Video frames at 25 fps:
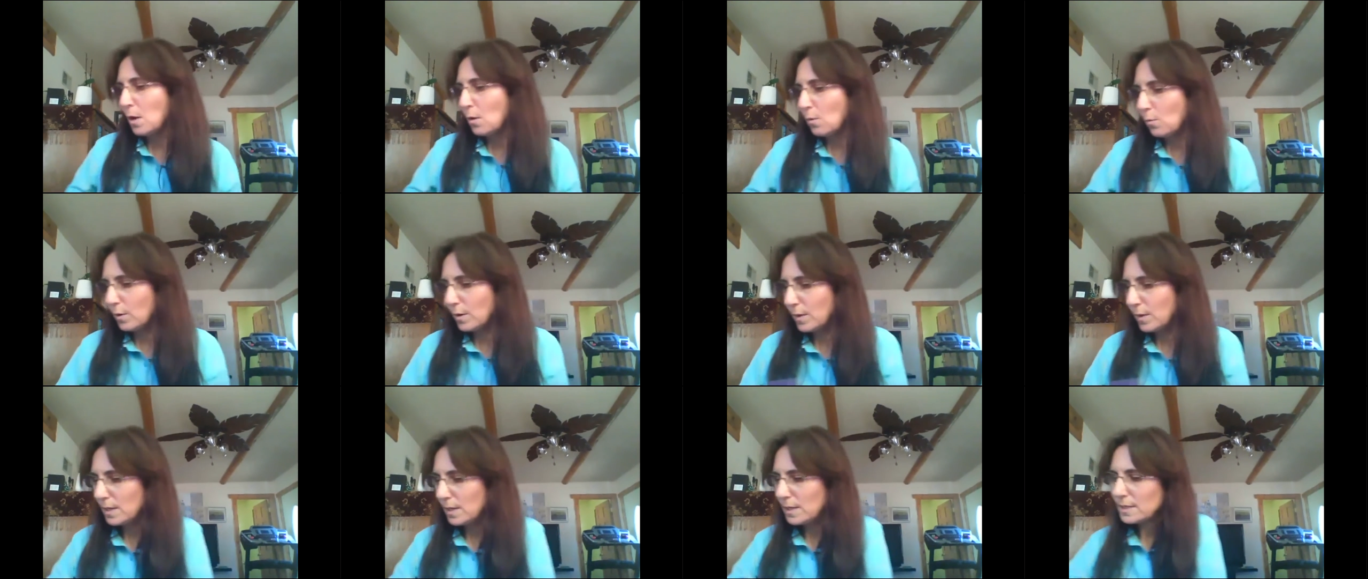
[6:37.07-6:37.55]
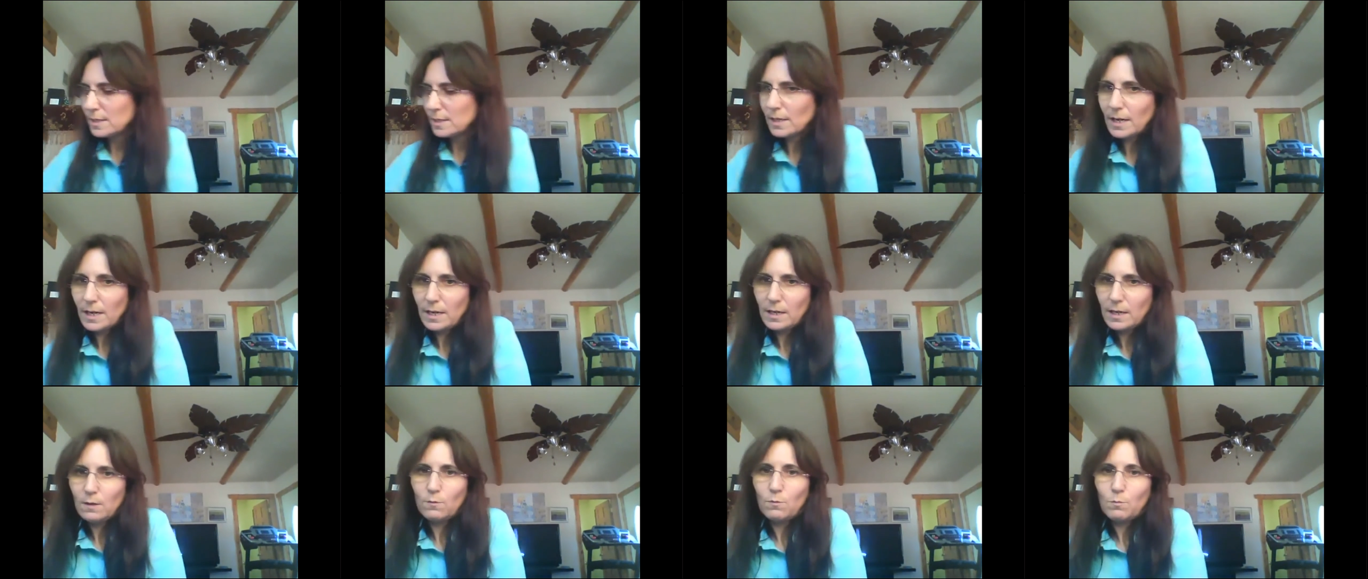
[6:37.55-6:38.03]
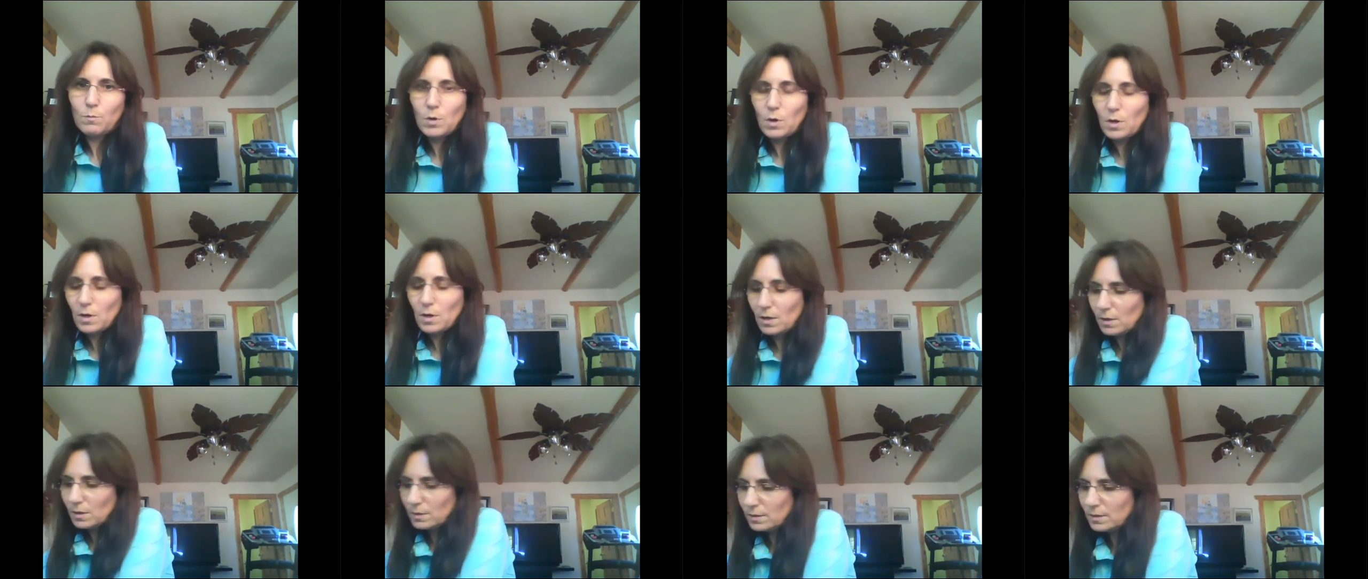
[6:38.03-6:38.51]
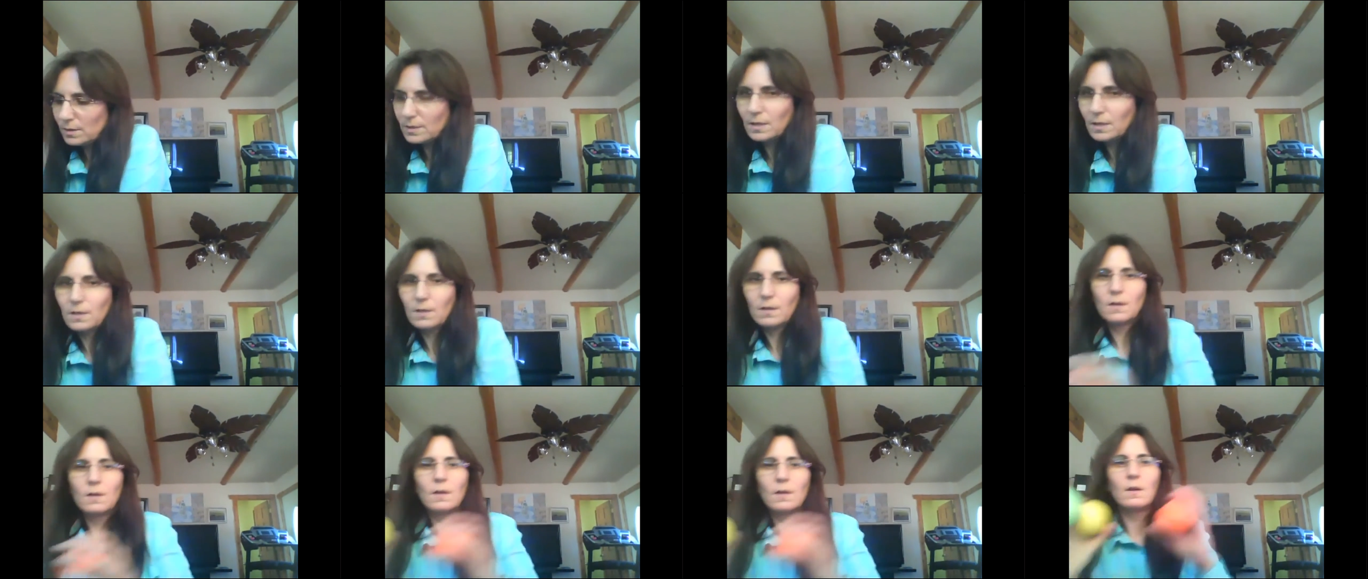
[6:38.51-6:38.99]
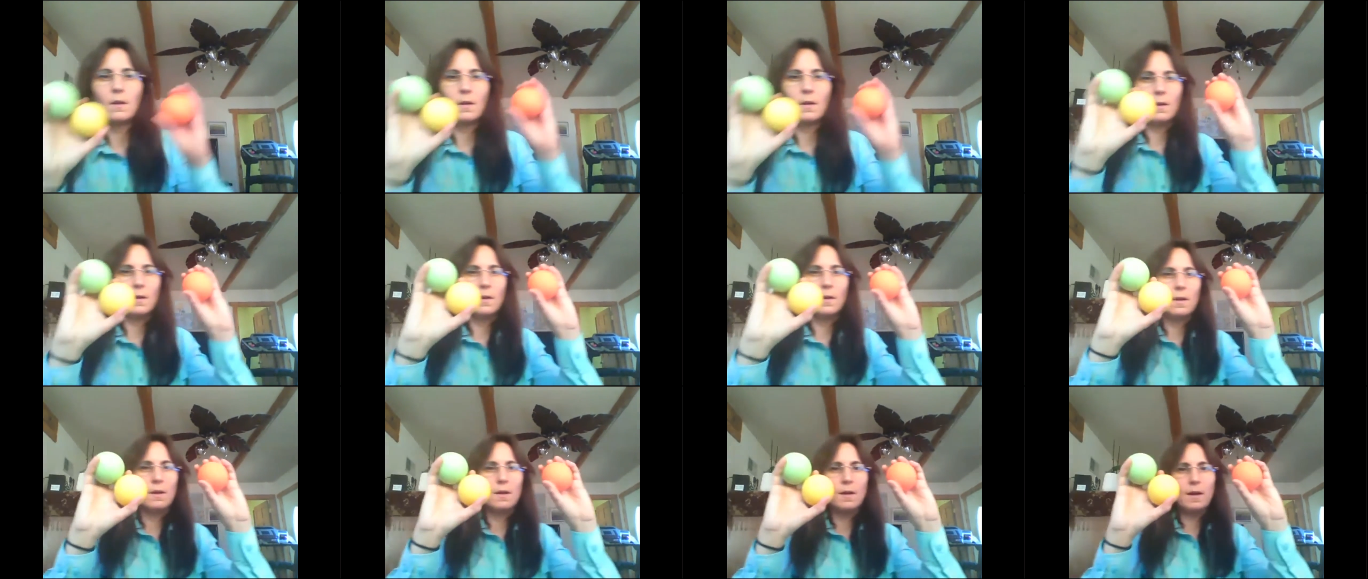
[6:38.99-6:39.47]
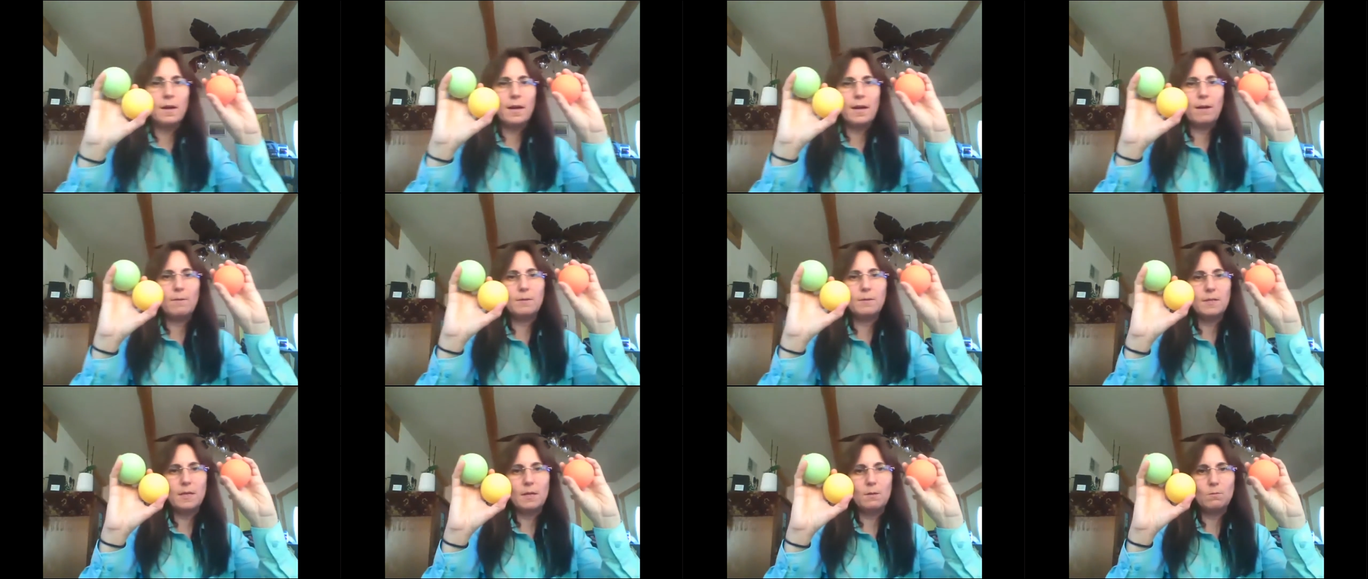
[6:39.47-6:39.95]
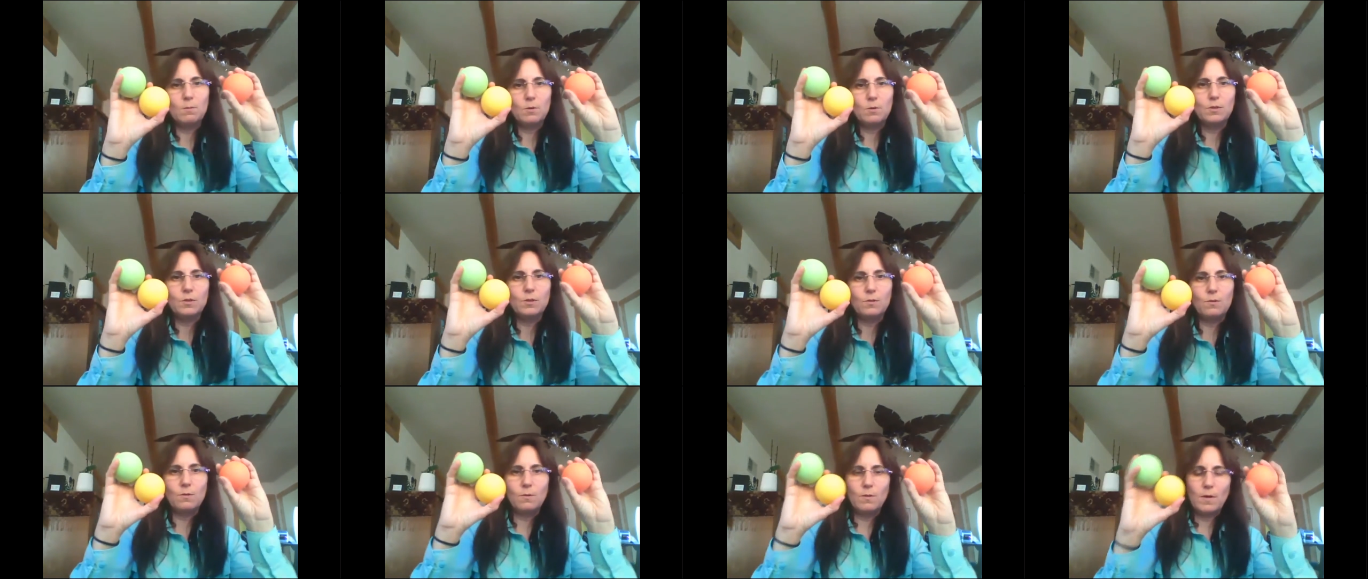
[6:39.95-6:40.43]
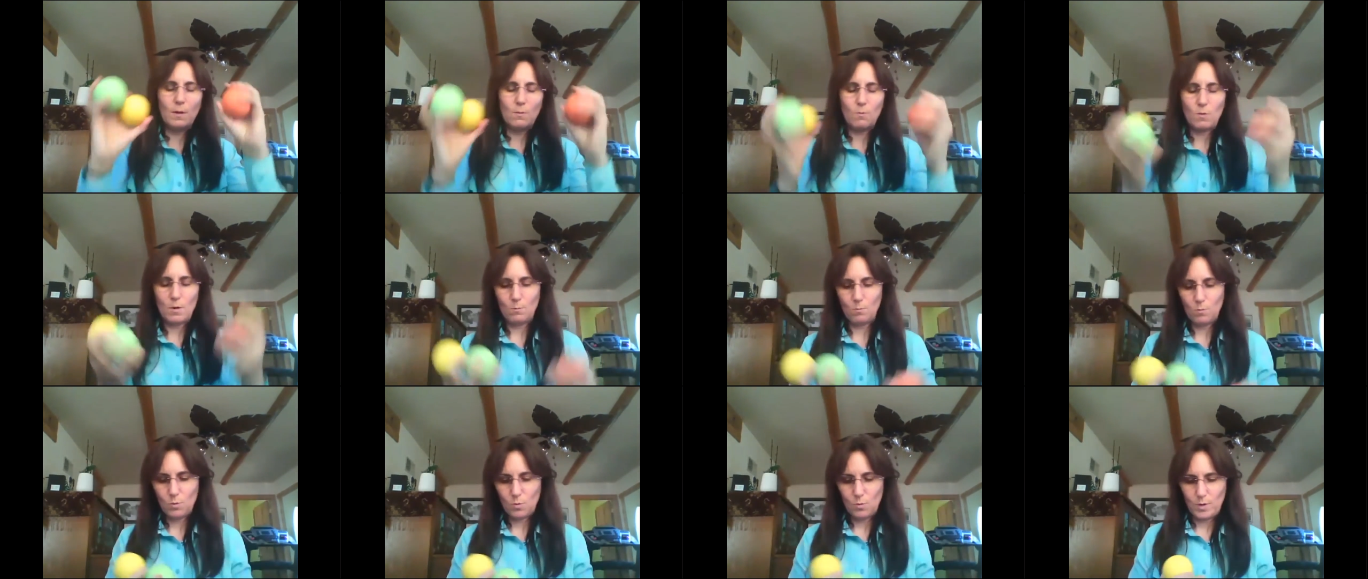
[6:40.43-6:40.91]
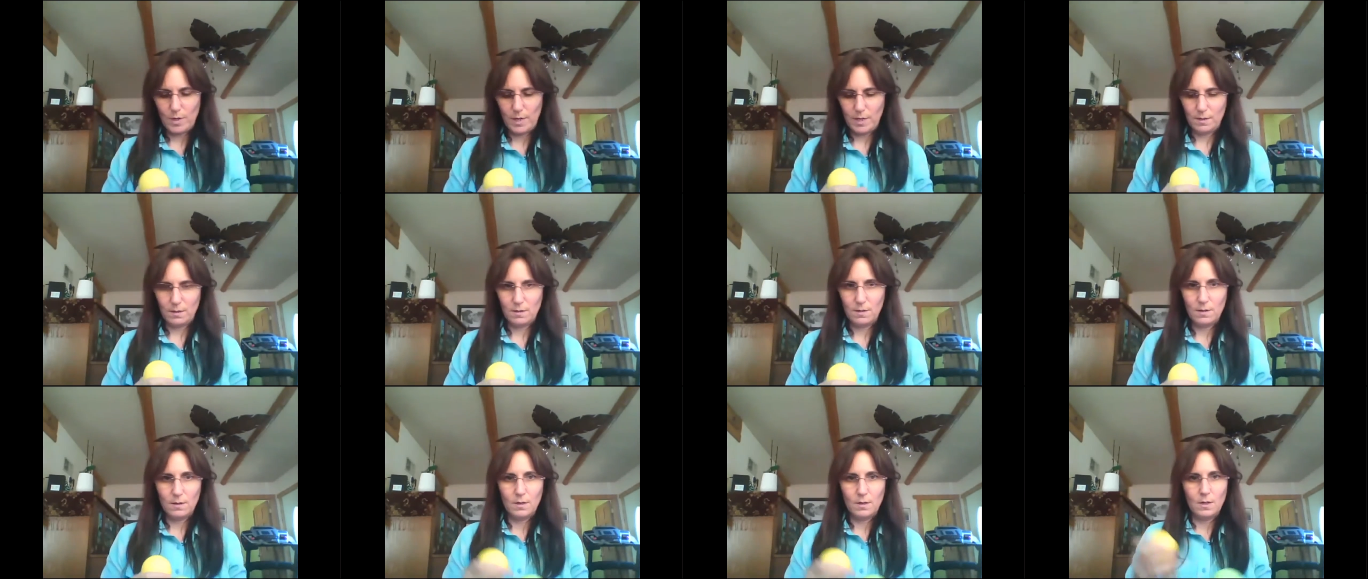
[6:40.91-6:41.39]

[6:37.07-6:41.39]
With these kind of balls, I was able to, at one point,